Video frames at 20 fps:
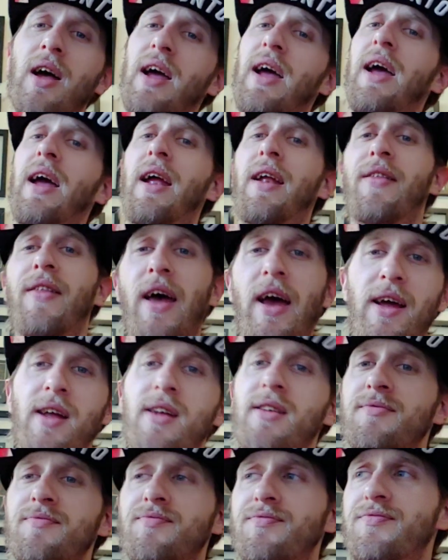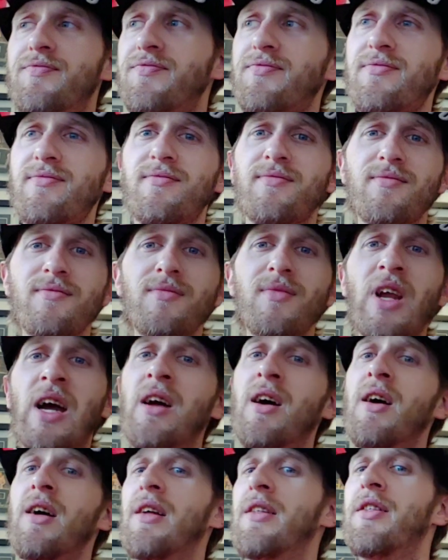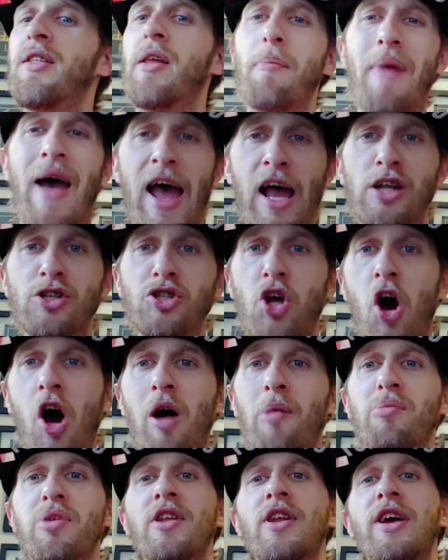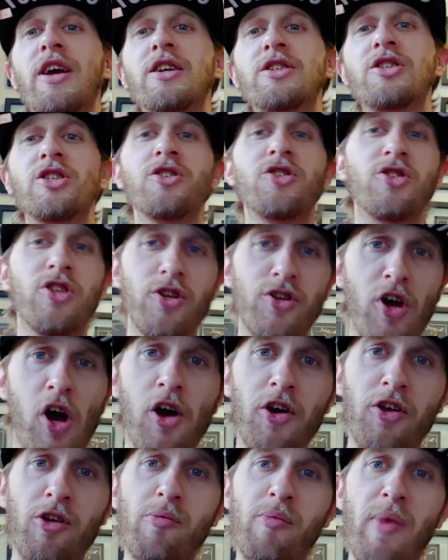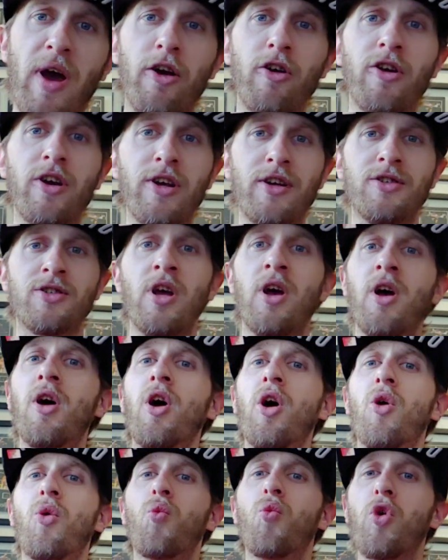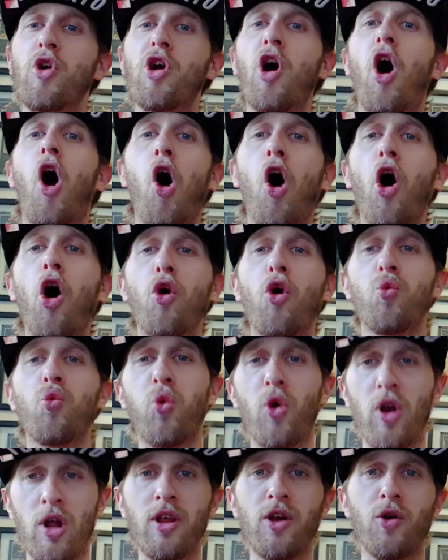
And then the match compilations, the documentaries were all really